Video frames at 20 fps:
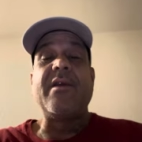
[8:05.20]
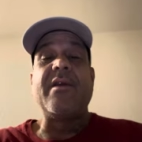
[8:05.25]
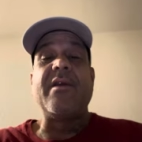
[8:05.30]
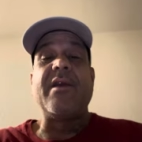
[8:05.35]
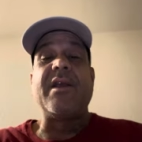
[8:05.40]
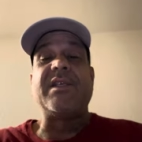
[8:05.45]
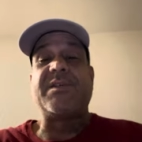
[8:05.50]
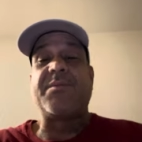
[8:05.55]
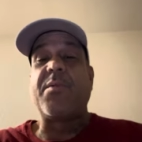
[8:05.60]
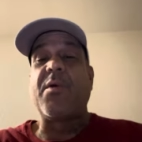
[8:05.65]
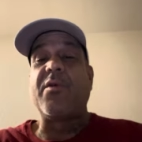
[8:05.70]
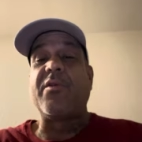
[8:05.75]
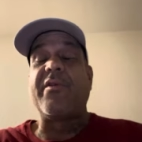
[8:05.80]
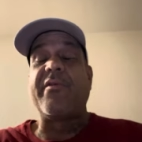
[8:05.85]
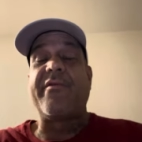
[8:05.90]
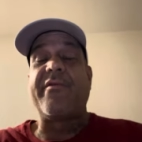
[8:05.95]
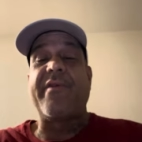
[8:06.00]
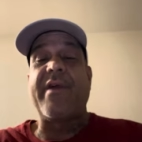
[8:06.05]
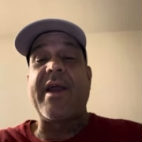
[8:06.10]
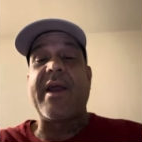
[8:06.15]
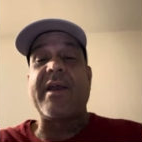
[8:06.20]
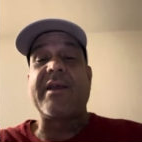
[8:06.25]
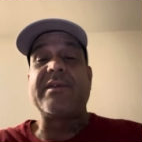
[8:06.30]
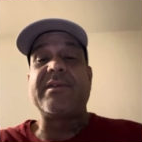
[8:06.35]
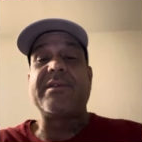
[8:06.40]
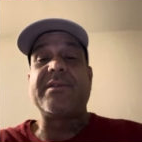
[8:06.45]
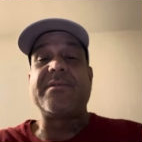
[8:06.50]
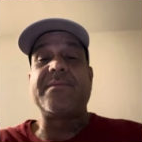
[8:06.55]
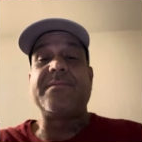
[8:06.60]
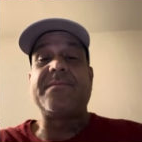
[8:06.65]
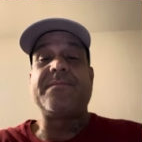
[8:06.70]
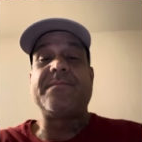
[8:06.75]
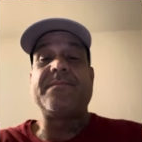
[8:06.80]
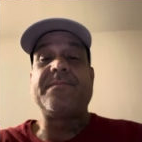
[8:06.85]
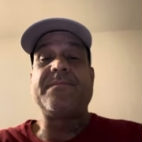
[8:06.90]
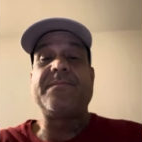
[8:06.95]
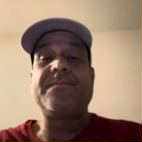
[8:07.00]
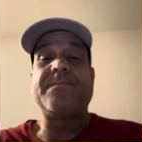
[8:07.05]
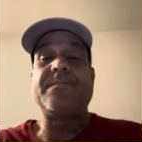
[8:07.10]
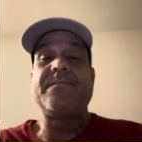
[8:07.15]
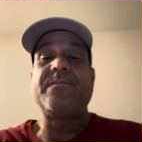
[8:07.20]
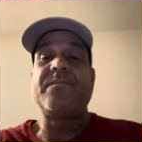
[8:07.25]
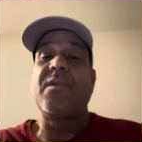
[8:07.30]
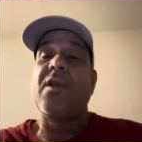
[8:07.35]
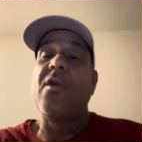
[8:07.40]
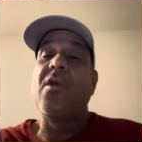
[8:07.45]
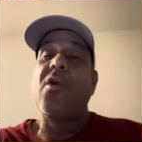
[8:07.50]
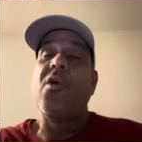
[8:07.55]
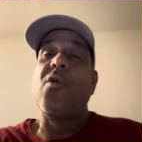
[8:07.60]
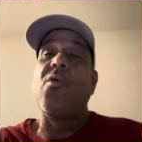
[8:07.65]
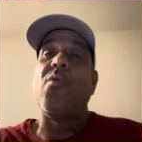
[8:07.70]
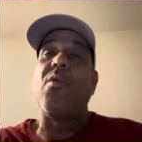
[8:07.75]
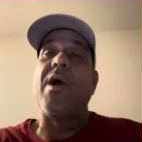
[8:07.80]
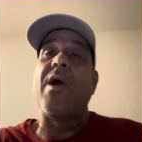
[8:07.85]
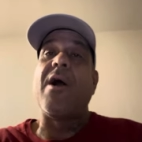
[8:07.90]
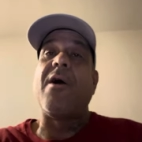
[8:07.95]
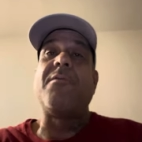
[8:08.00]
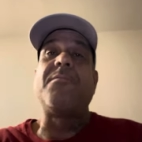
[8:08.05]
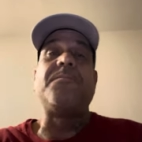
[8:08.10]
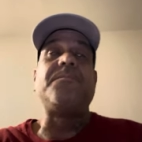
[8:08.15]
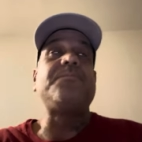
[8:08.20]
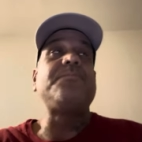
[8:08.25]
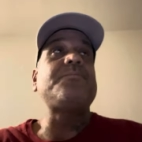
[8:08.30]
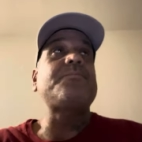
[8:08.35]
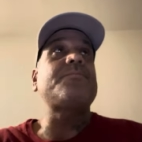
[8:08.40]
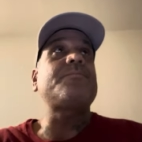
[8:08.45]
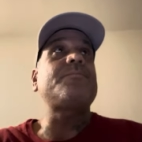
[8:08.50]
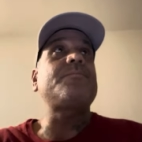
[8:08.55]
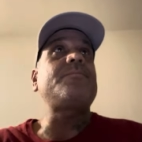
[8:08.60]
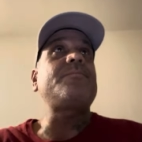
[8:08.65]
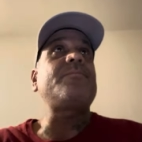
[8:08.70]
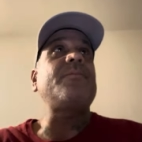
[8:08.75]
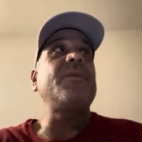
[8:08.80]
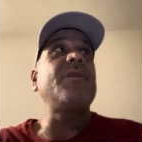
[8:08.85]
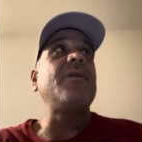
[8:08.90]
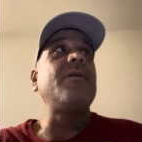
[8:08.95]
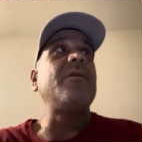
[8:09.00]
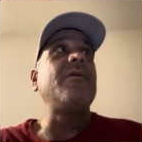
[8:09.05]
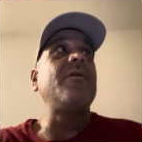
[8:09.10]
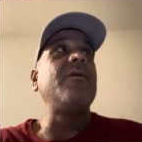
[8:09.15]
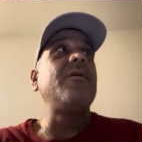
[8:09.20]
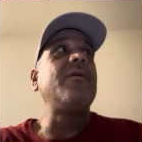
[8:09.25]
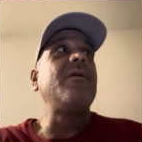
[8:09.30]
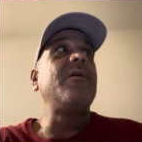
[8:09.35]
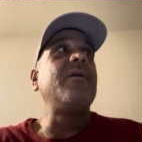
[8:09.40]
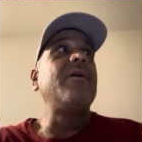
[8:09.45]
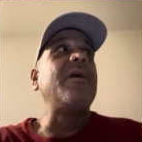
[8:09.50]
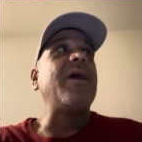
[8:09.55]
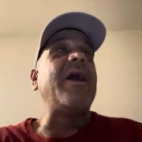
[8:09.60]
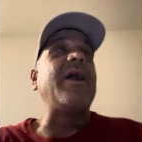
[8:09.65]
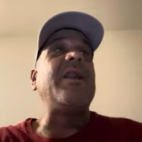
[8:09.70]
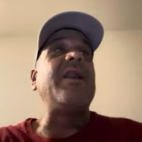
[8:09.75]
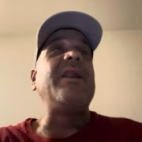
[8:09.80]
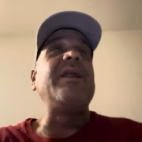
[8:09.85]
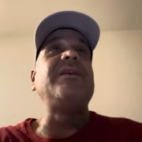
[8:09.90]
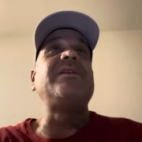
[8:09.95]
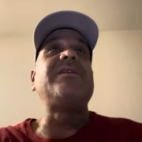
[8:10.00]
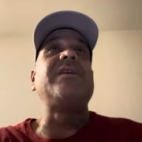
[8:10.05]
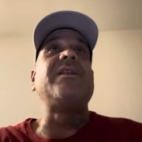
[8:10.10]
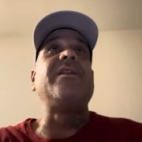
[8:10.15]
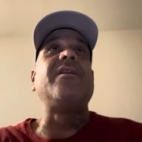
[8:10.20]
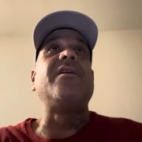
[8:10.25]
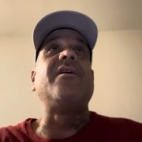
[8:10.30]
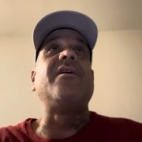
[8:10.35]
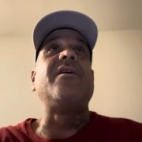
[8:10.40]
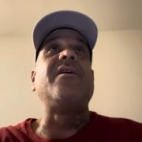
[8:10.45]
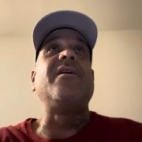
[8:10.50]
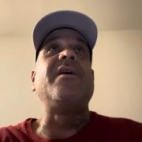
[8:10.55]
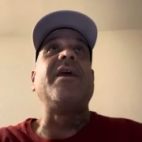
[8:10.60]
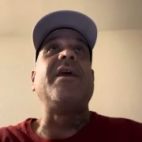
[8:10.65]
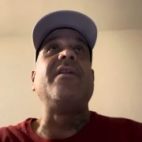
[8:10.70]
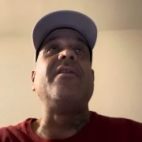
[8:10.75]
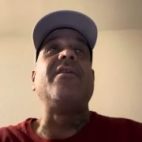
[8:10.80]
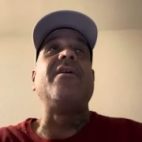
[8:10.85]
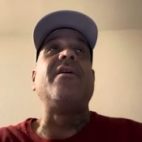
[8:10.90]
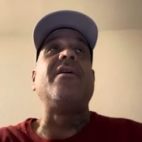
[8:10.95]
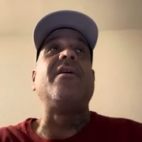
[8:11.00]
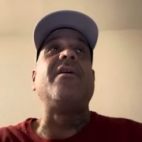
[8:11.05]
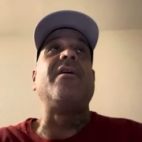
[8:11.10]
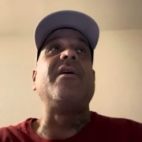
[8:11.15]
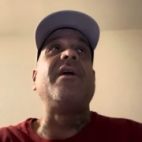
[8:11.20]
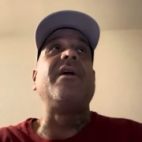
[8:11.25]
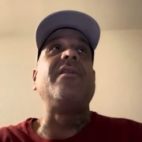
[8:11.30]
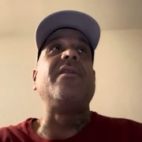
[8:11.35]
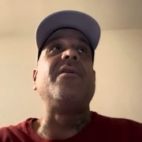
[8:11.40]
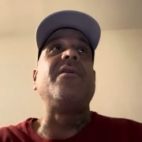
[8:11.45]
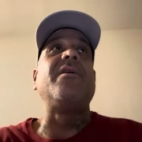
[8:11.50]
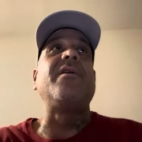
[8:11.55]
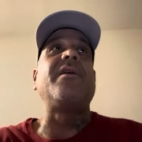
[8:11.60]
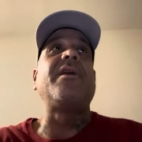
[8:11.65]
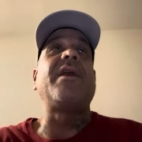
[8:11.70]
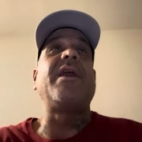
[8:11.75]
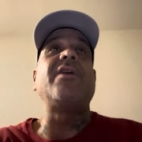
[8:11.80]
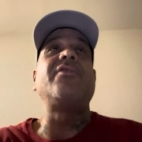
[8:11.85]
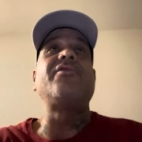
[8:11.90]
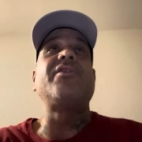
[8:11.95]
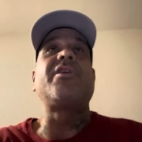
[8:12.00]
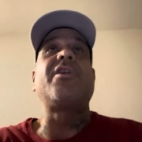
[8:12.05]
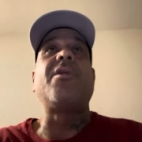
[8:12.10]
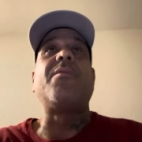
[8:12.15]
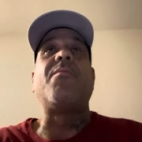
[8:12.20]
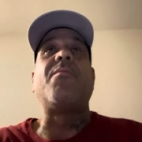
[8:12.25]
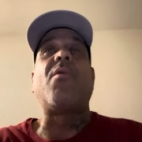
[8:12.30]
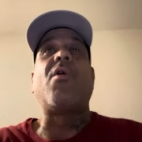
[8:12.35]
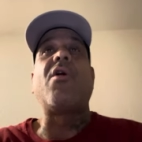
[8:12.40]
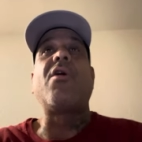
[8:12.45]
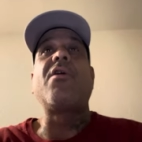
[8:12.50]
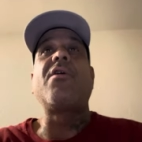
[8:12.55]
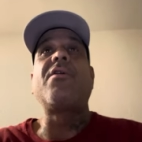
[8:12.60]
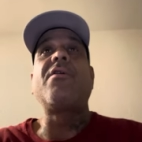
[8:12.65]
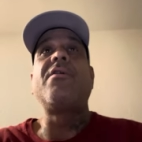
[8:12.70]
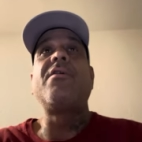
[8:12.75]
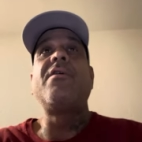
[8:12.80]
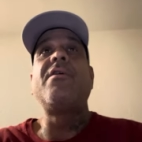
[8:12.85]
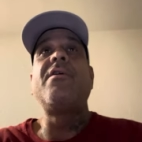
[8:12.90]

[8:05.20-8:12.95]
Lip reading: and spoke the facts. Well, at least in the Kendrick Lamar